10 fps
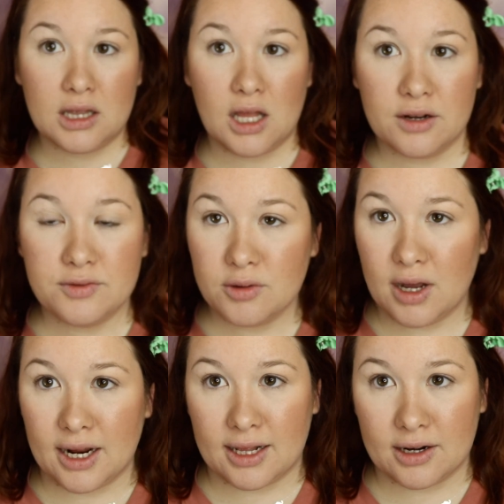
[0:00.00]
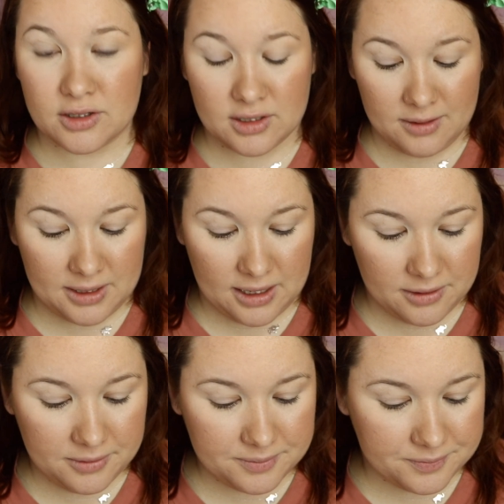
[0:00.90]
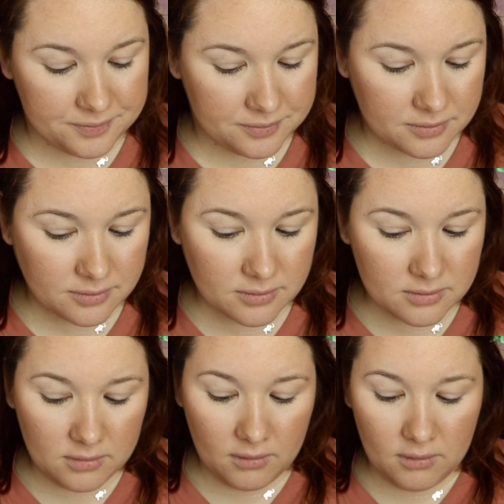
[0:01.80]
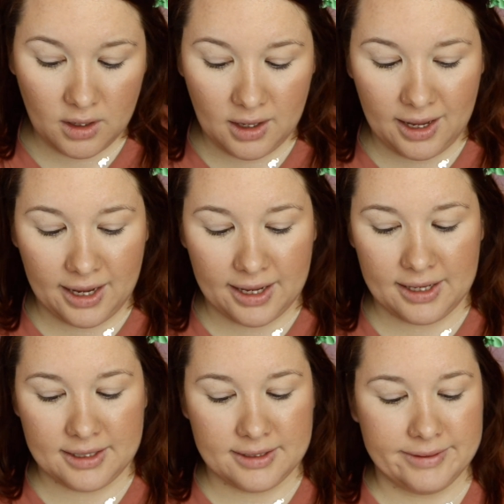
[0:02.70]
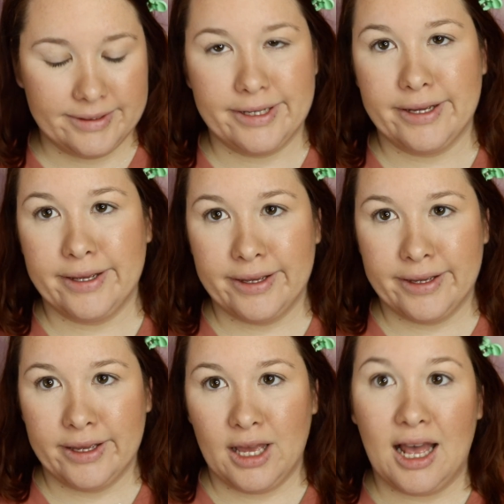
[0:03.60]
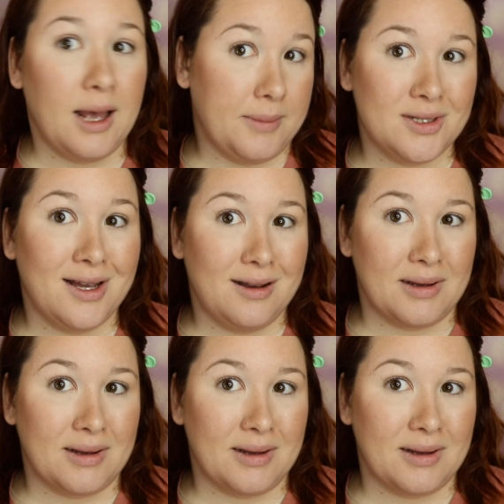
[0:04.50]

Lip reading: A lot of new highlighters coming out, and I'm gonna talk